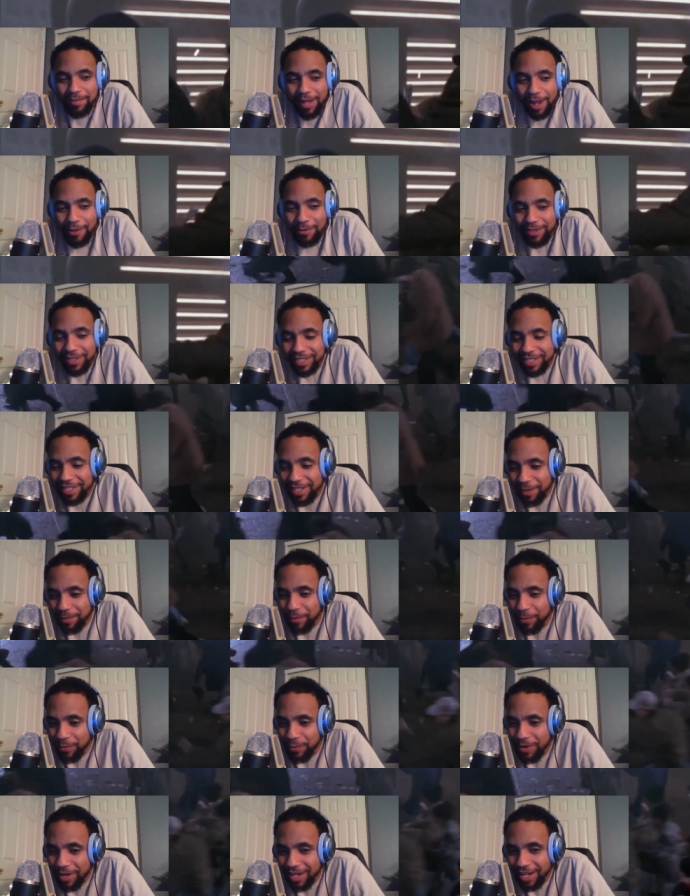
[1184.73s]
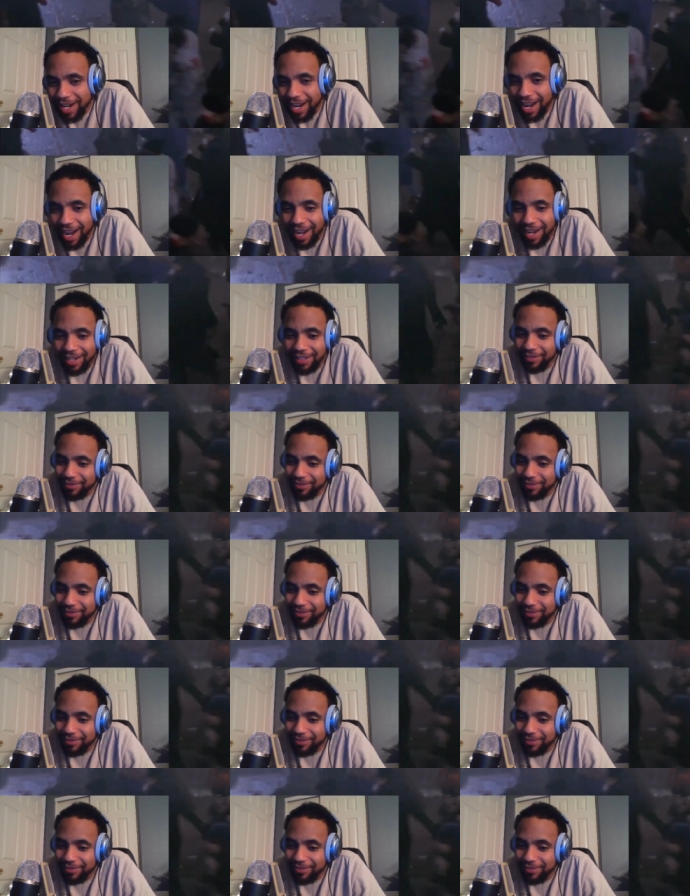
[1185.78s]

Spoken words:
That was the number one guy.